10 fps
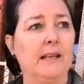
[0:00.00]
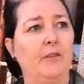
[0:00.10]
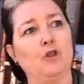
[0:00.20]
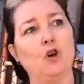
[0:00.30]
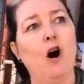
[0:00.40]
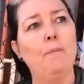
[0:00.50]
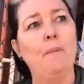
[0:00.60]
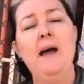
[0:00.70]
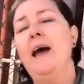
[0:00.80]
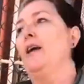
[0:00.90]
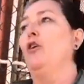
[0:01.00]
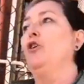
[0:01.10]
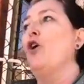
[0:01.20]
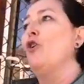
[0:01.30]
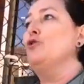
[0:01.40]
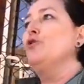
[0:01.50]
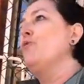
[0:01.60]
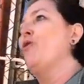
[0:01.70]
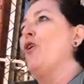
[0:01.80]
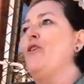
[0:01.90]
is at the top. And I know you
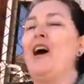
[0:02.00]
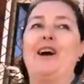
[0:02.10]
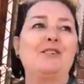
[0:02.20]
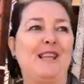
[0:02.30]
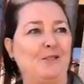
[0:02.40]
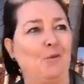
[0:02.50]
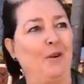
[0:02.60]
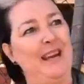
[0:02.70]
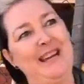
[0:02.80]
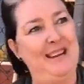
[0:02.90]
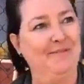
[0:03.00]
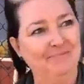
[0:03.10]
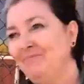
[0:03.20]
all know that because that's why you're here.